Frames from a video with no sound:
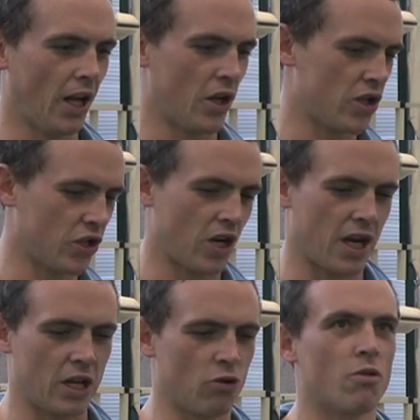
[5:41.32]
you're just
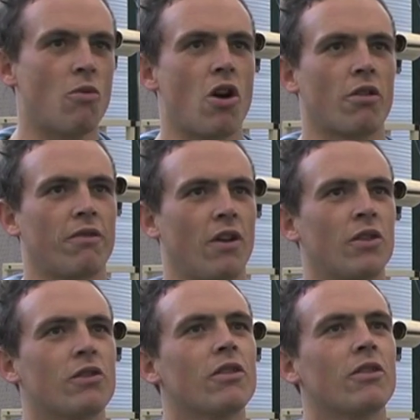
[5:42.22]
chatting into a
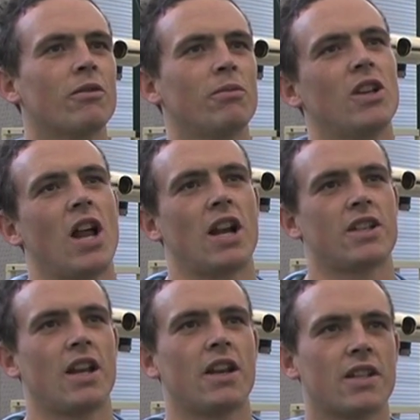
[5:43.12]
microphone. You don't
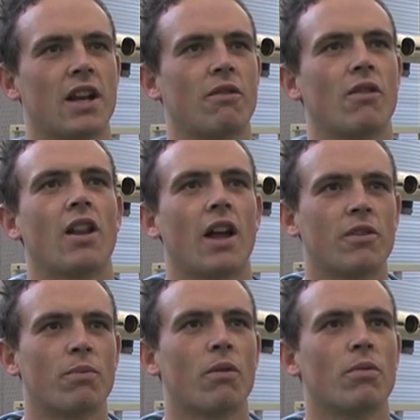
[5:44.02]
understand it's getting relayed
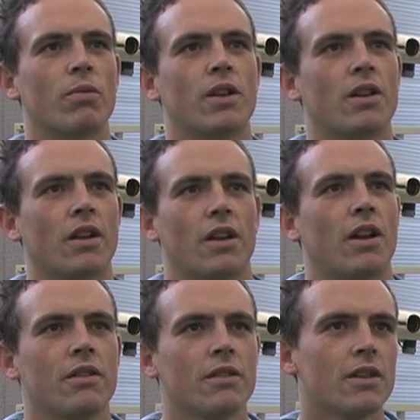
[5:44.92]
to probably, I don't
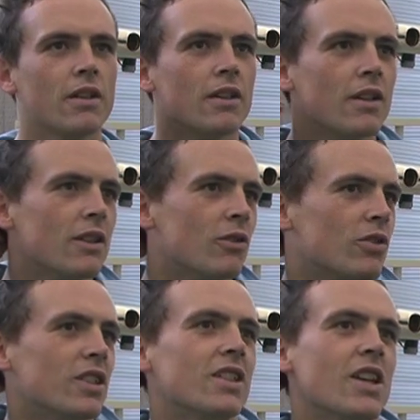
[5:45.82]
know.
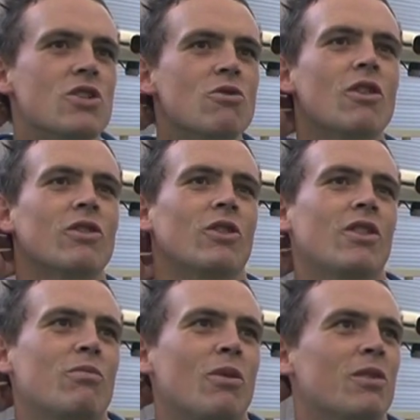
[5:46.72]
Well, since they knew I was on
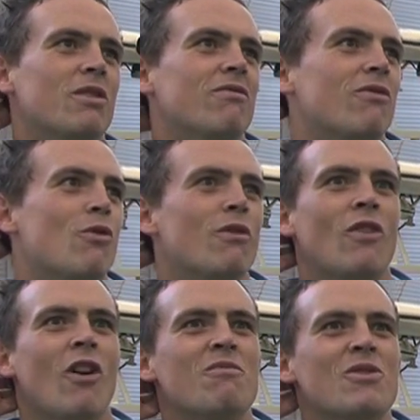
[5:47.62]
there, probably 4 or
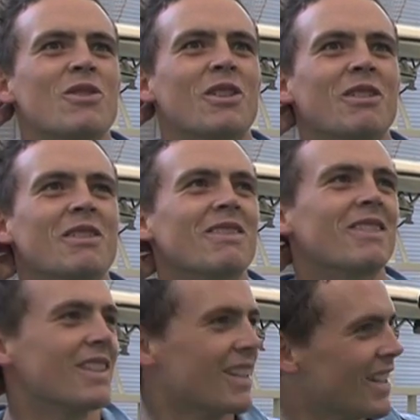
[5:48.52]
5 billion.
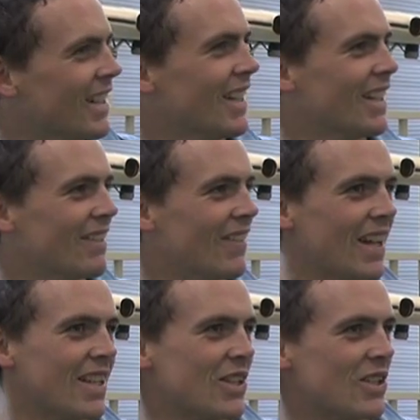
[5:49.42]
But